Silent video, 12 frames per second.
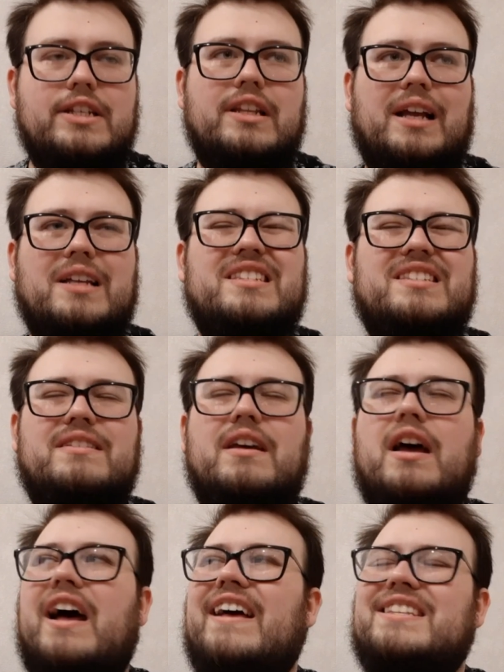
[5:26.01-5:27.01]
Like
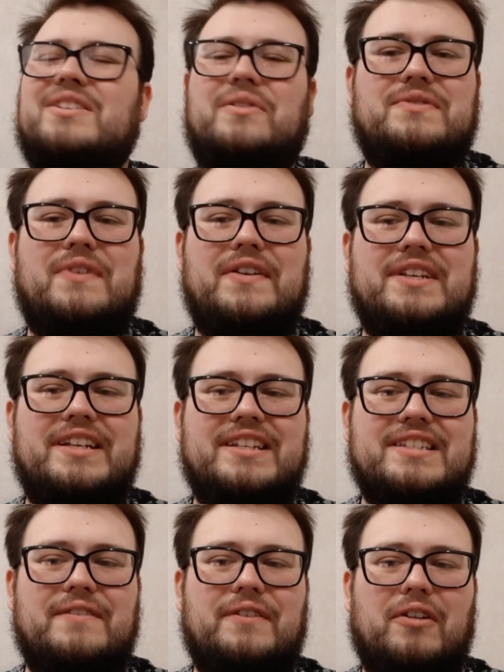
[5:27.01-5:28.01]
it's very
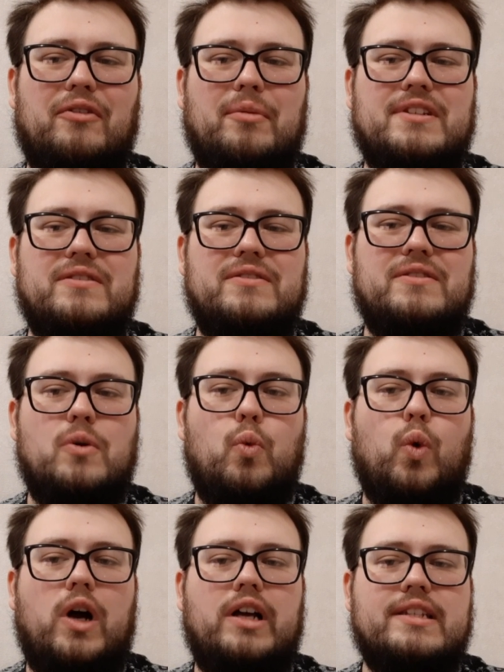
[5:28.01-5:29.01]
difficult for me to do the
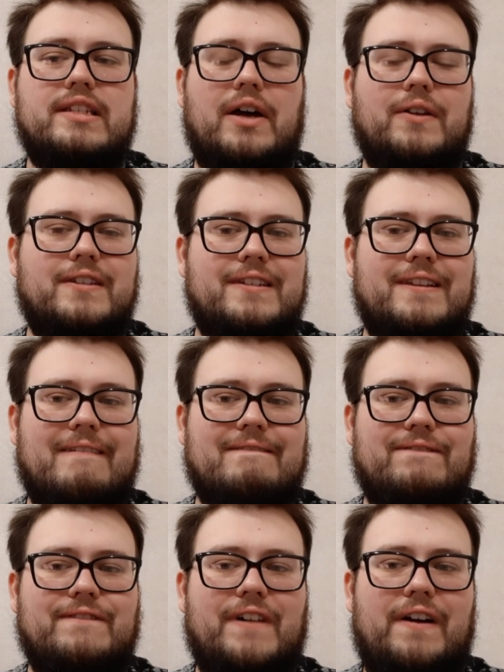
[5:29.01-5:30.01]
w sound, the
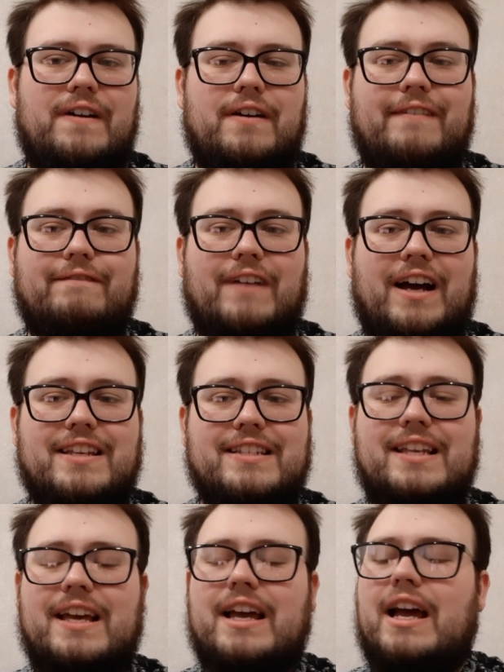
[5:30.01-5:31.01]
wise,
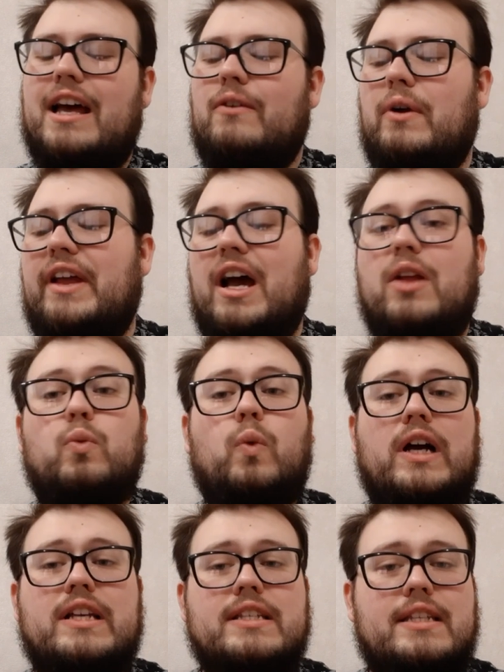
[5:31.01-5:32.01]
very
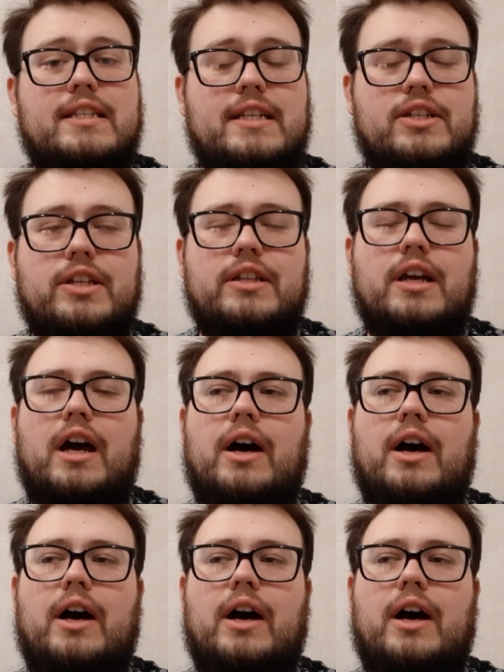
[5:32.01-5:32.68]
unwise decision.